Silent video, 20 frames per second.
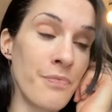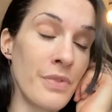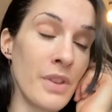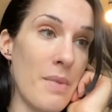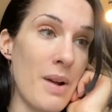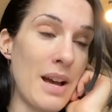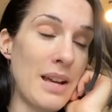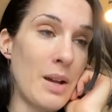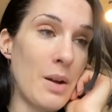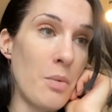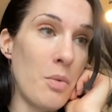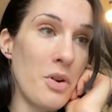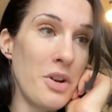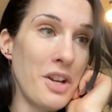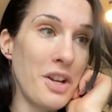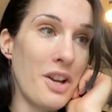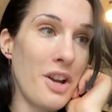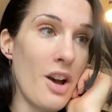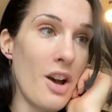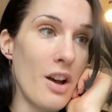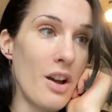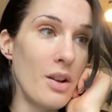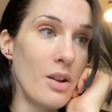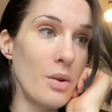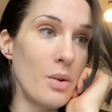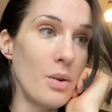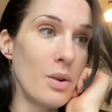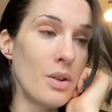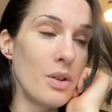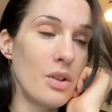And I want to
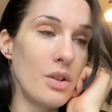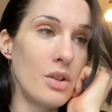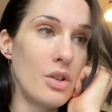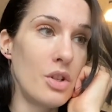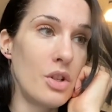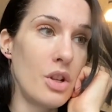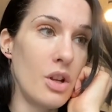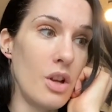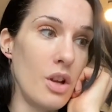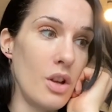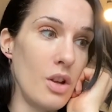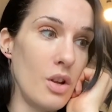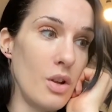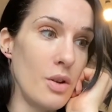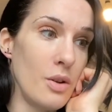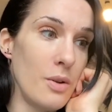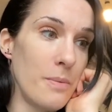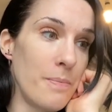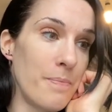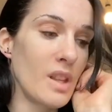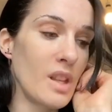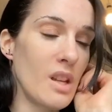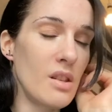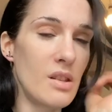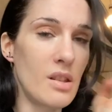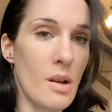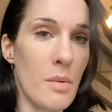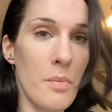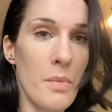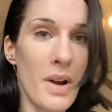go to
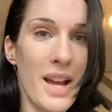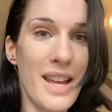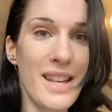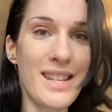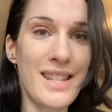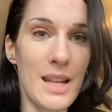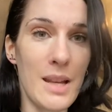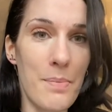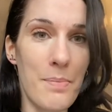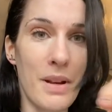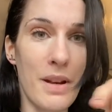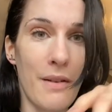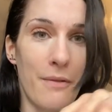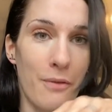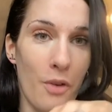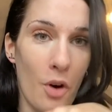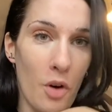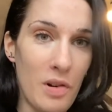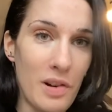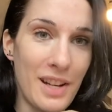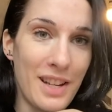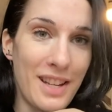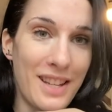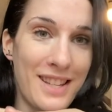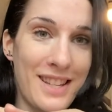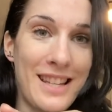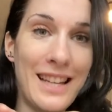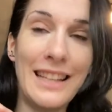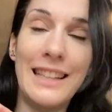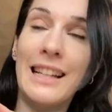somewhere deep in a
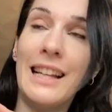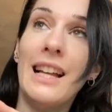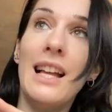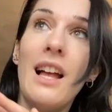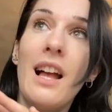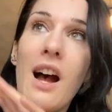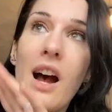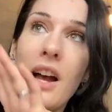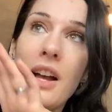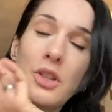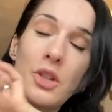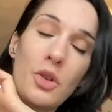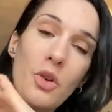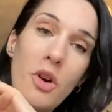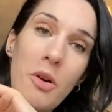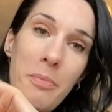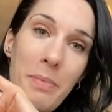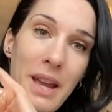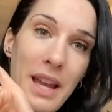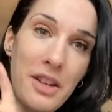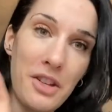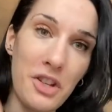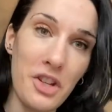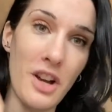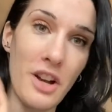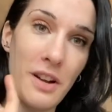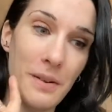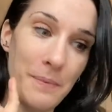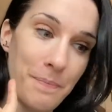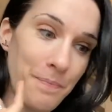forest. I saw a
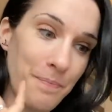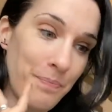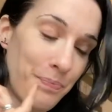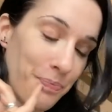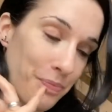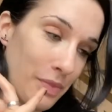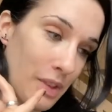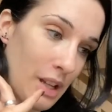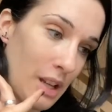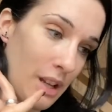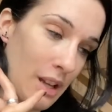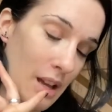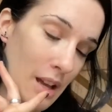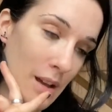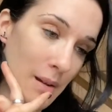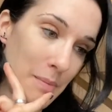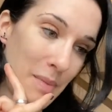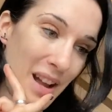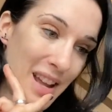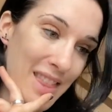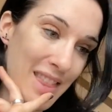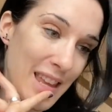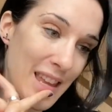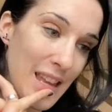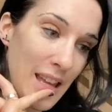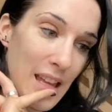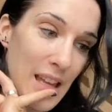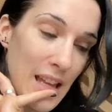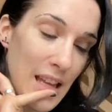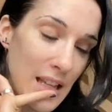picture. I
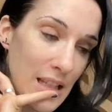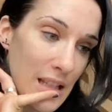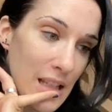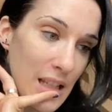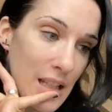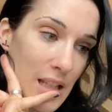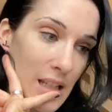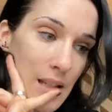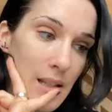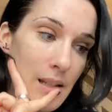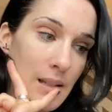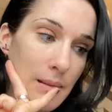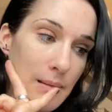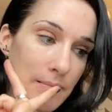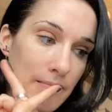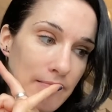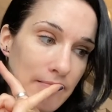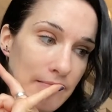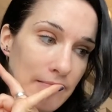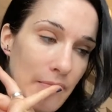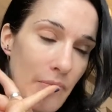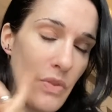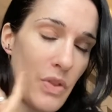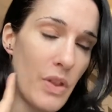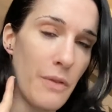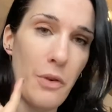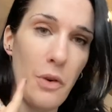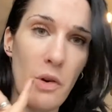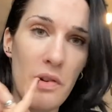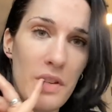think it's
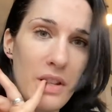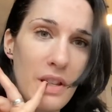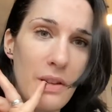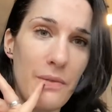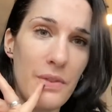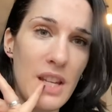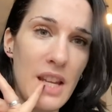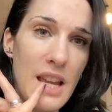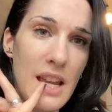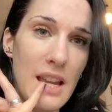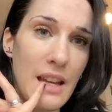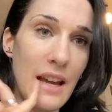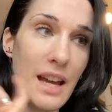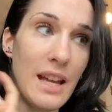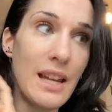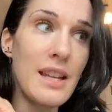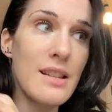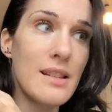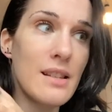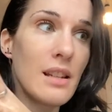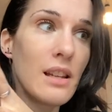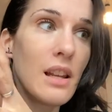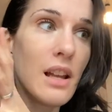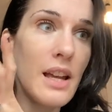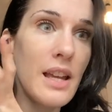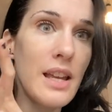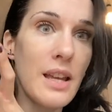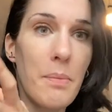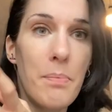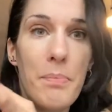the Forest of Dean, and it's
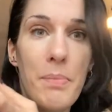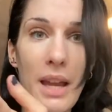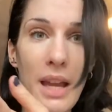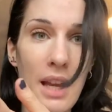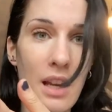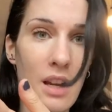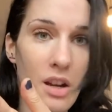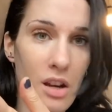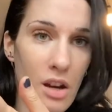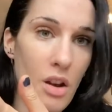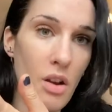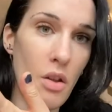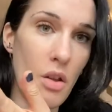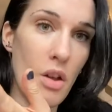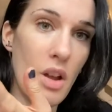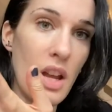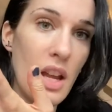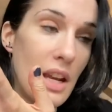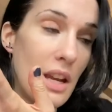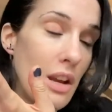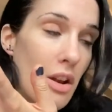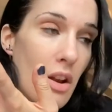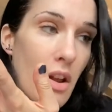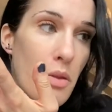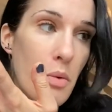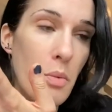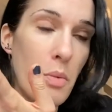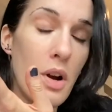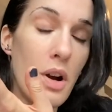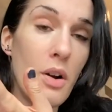like being in
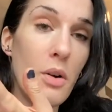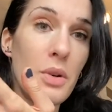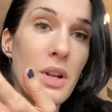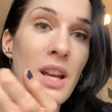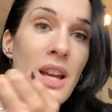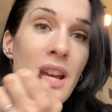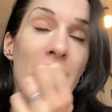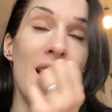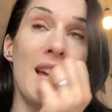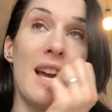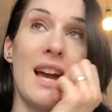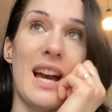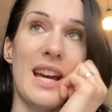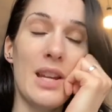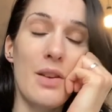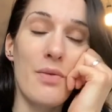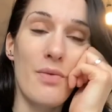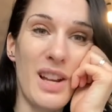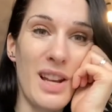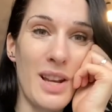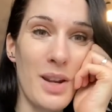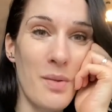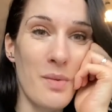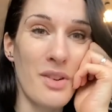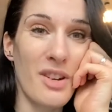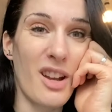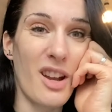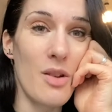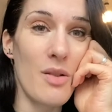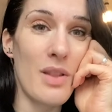another world, and I really
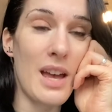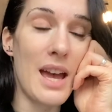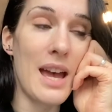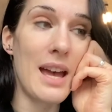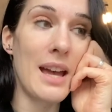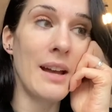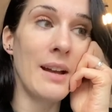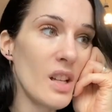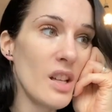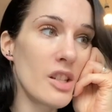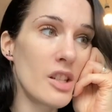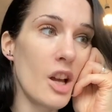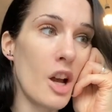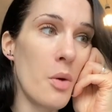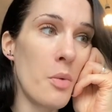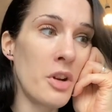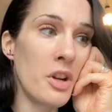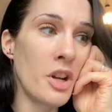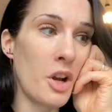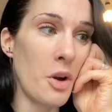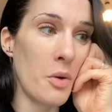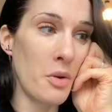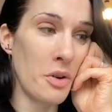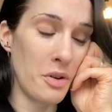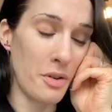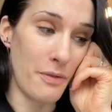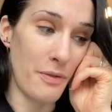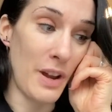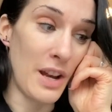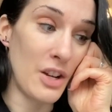want to go there. So I want to go on
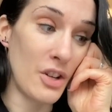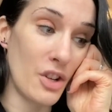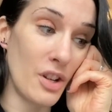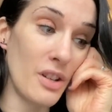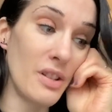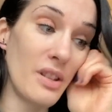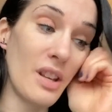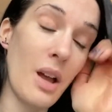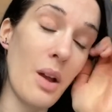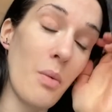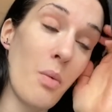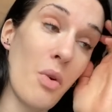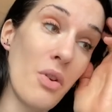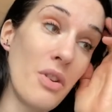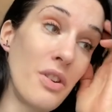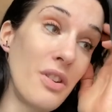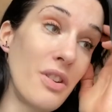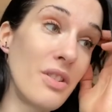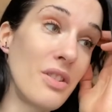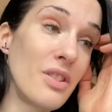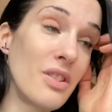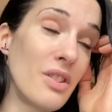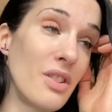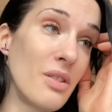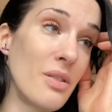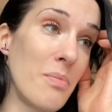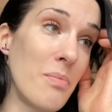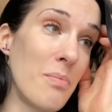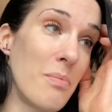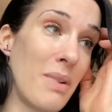adventures. I want
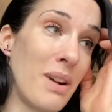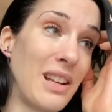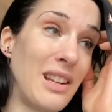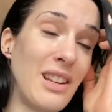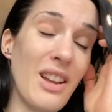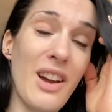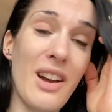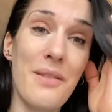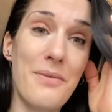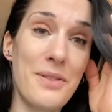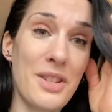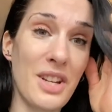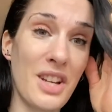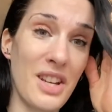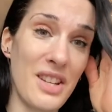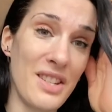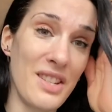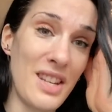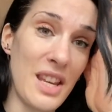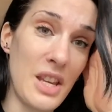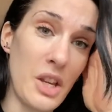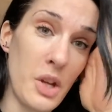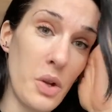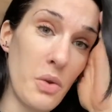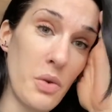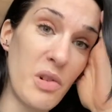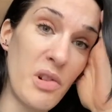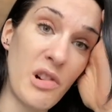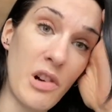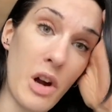my life to
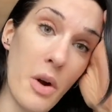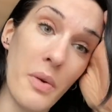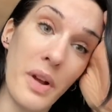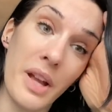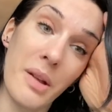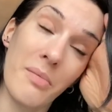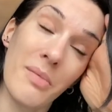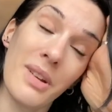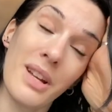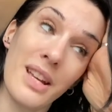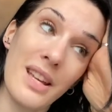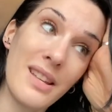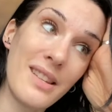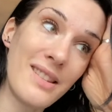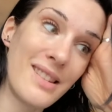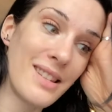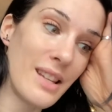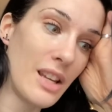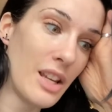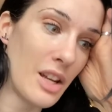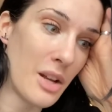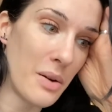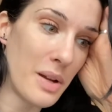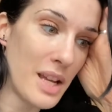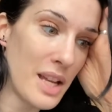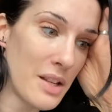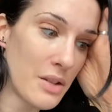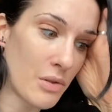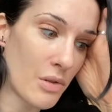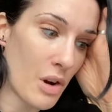continue growing, because, you know, it
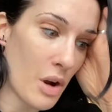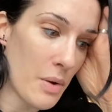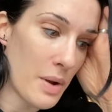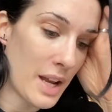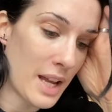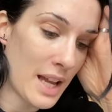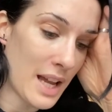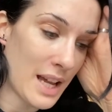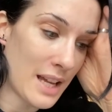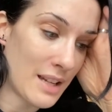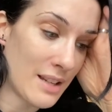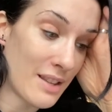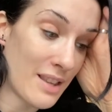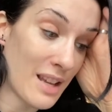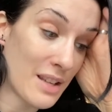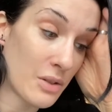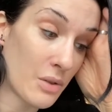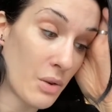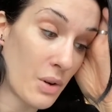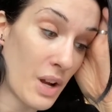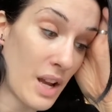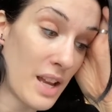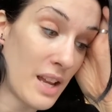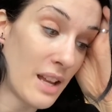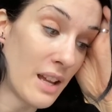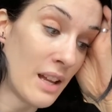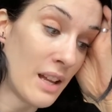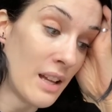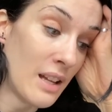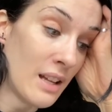is growing and that's great.
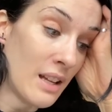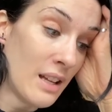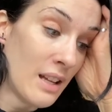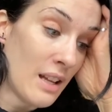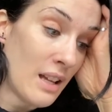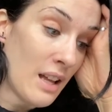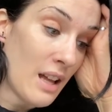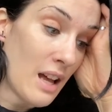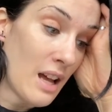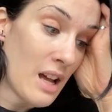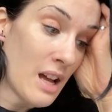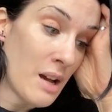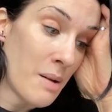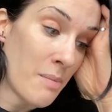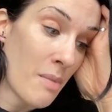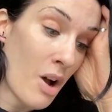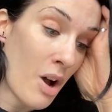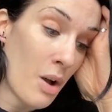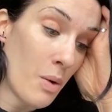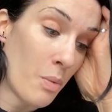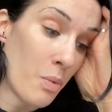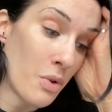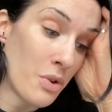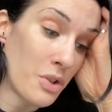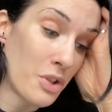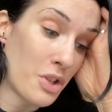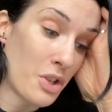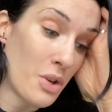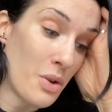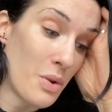I
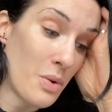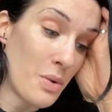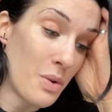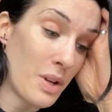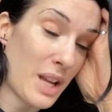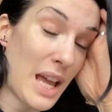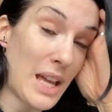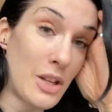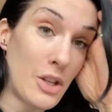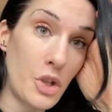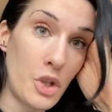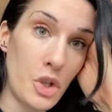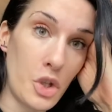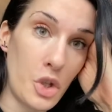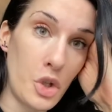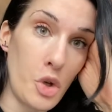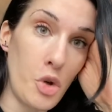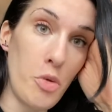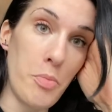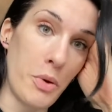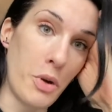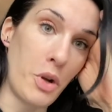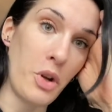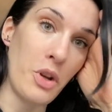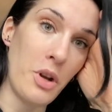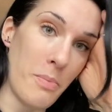want to get super good at